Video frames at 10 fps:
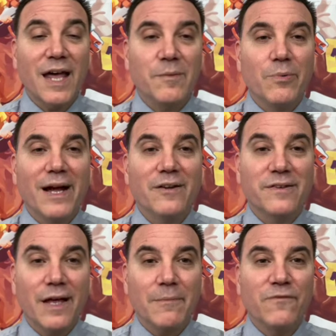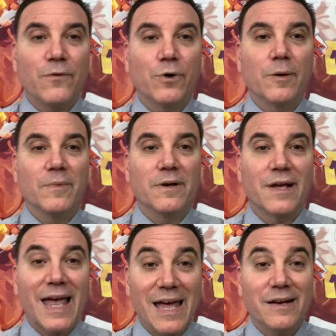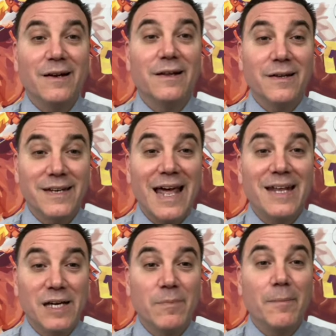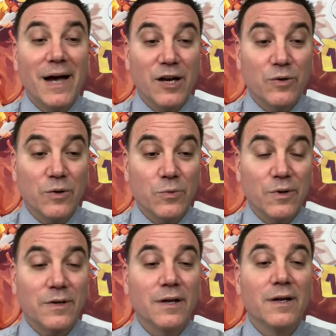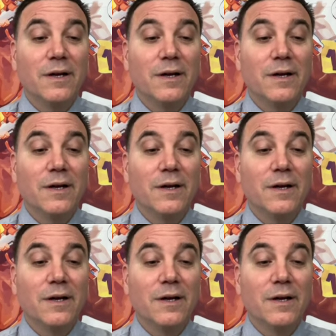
Ed Brown type form can net him a minor award.